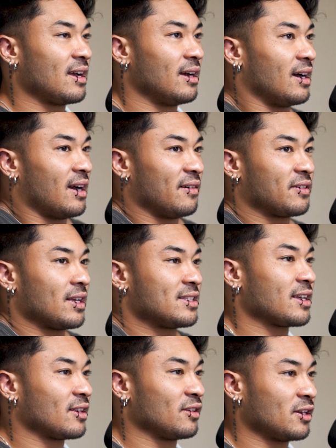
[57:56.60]
I've got
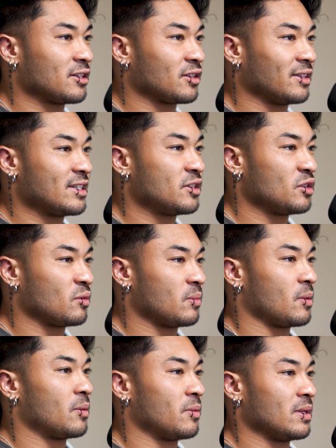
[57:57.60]
psychological issues
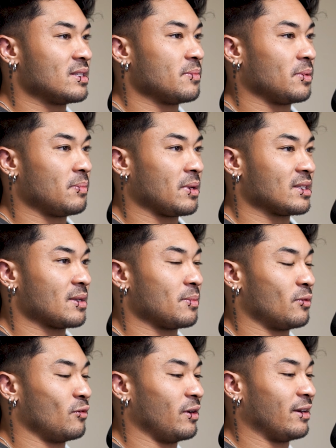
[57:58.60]
with berberine simply because I've
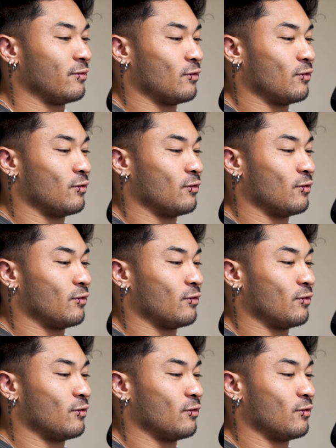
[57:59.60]
been reading